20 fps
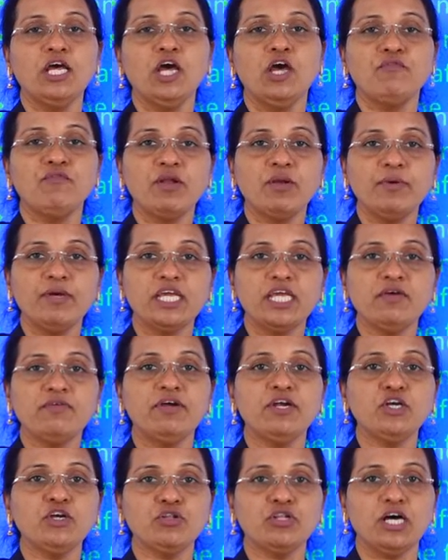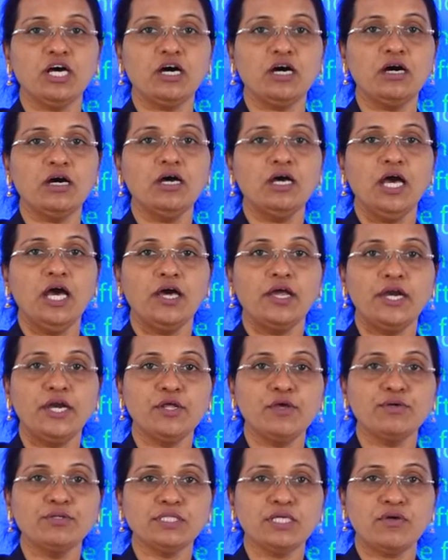will be given to the
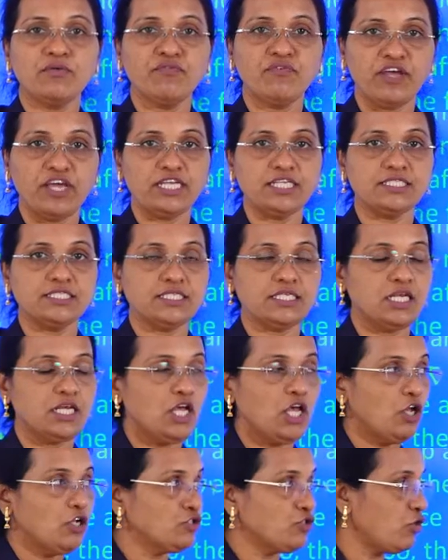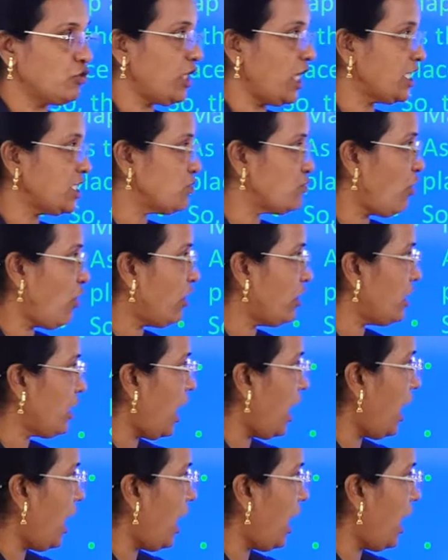reducer phase. So that's what